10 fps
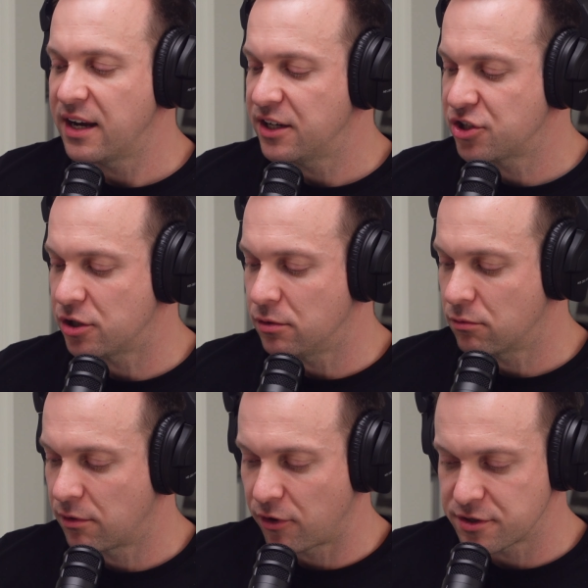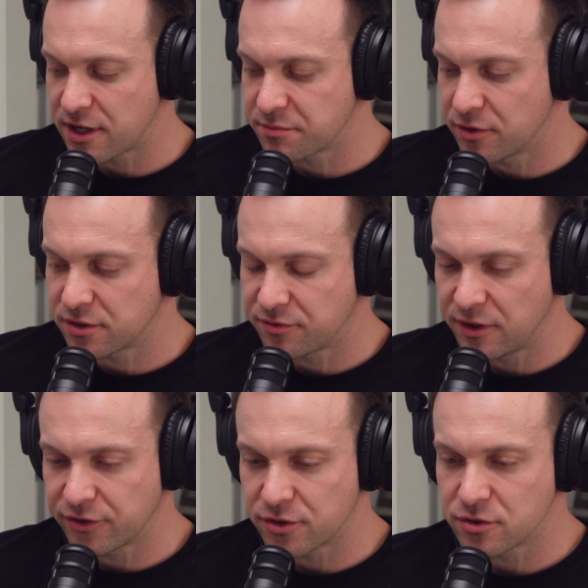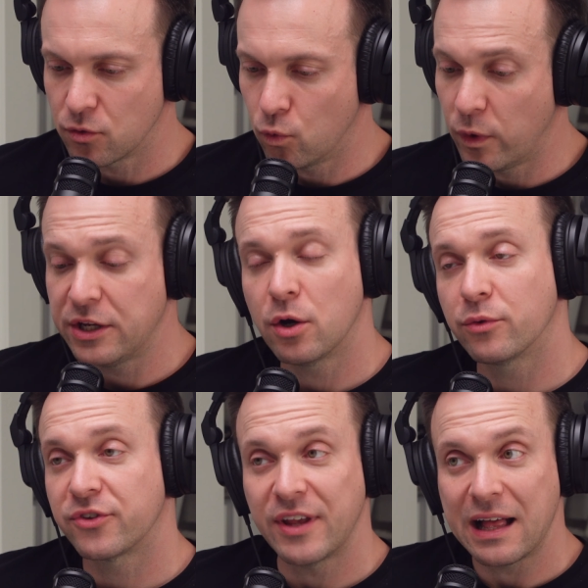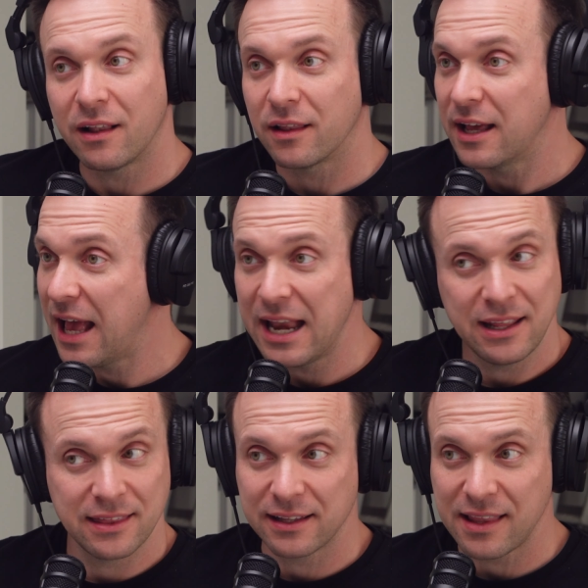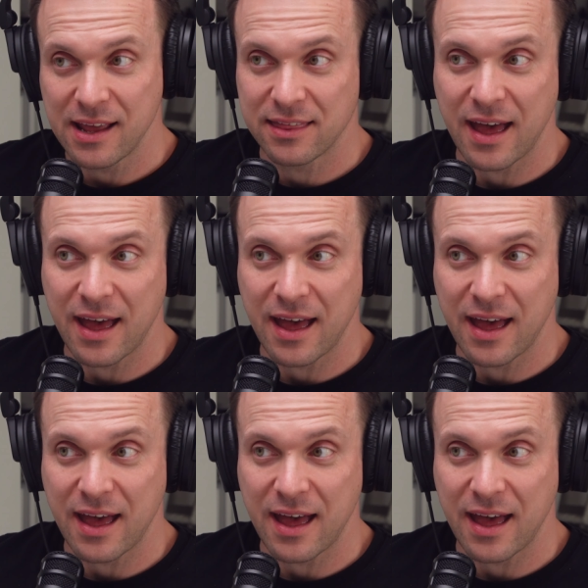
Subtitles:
issue, reverse osmosis filters, we don't sell anything like that.